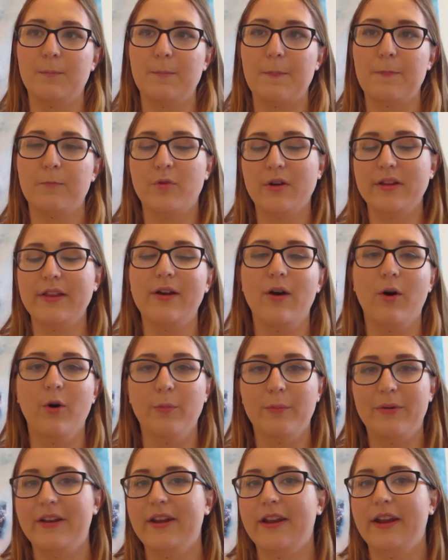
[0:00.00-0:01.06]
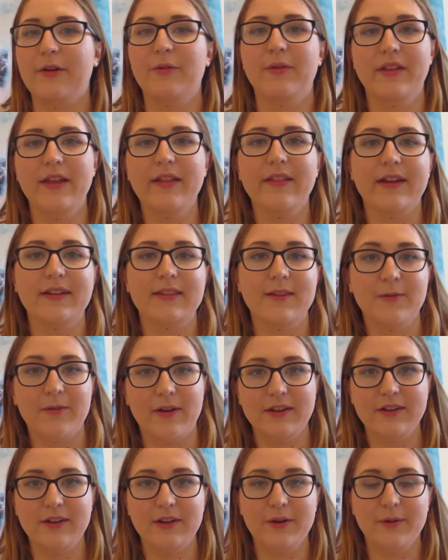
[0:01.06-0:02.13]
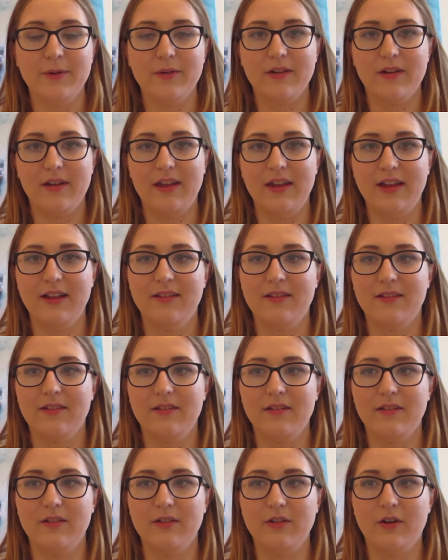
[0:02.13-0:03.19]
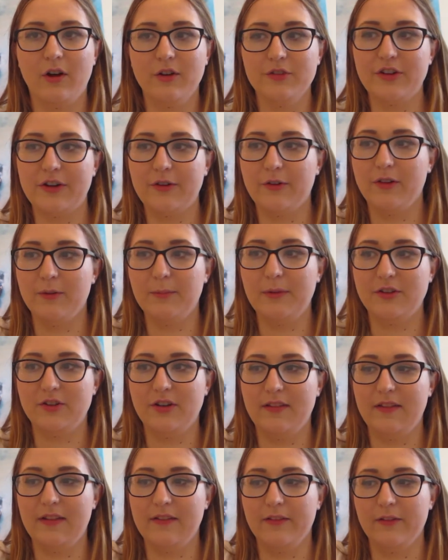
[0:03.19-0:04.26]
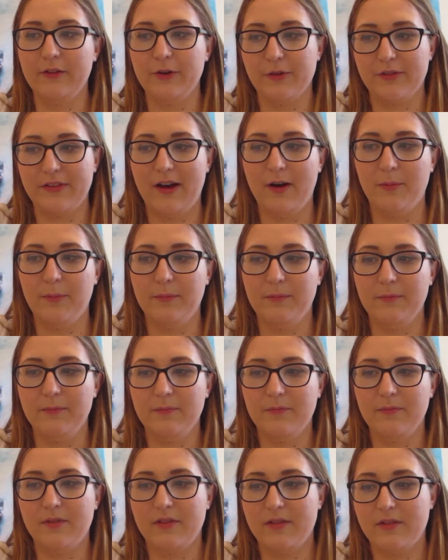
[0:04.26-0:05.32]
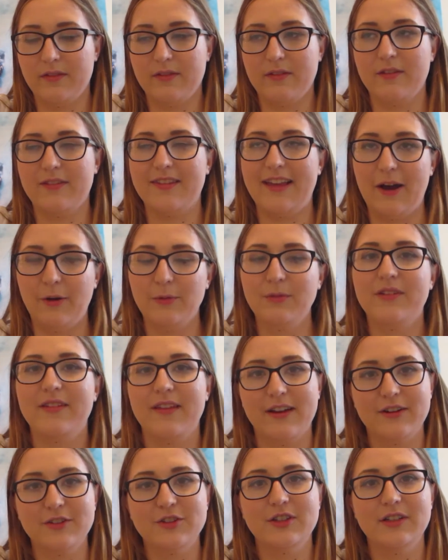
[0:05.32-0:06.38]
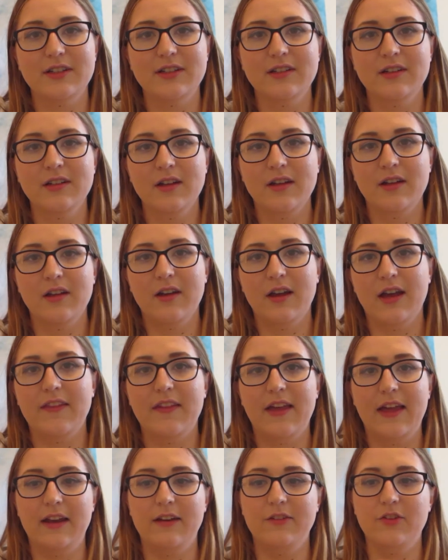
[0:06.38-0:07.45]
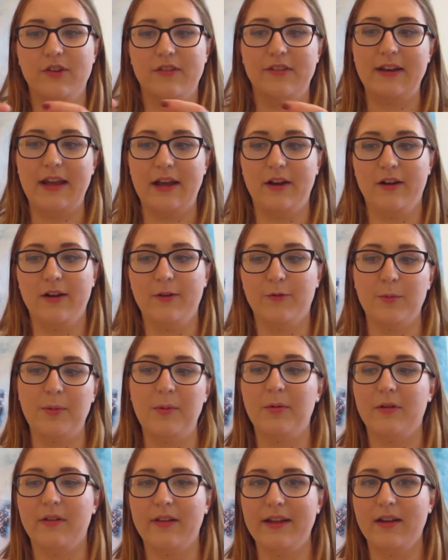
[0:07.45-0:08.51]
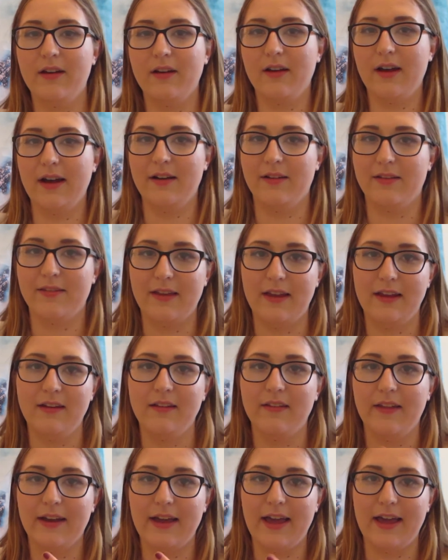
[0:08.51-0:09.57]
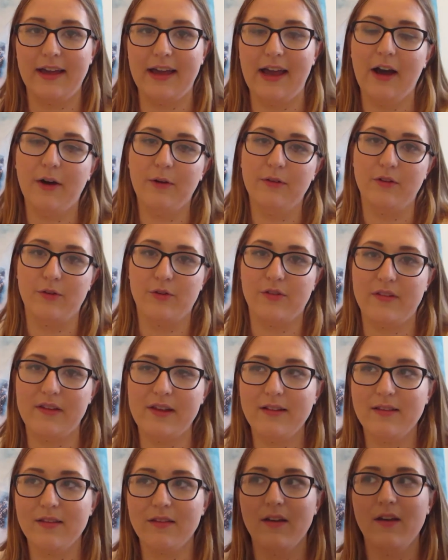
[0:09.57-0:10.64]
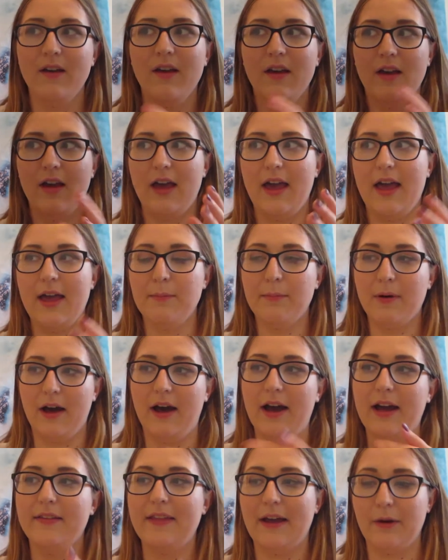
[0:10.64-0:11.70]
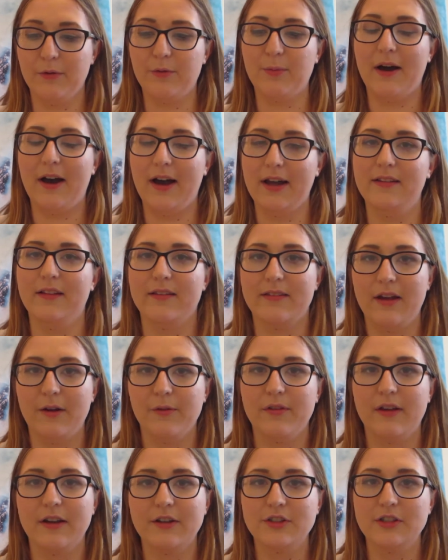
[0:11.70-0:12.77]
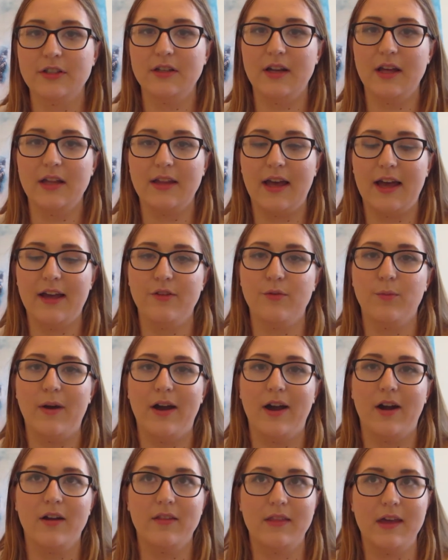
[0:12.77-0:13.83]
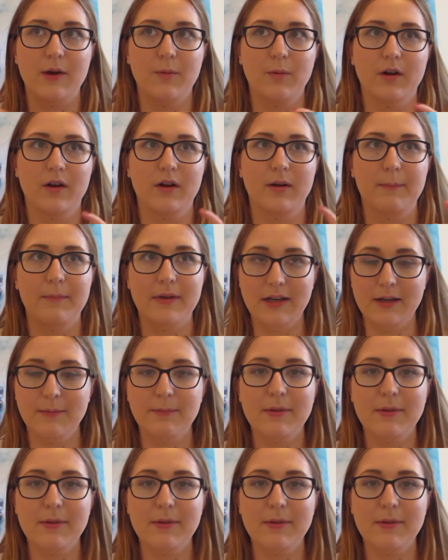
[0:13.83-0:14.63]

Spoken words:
really open, and I really like the venue. It's all general admission and then a little sound section, and then just an area for people to like kind of stand and like hang out in their seats. And that was behind the sound section, and that is where they were meeting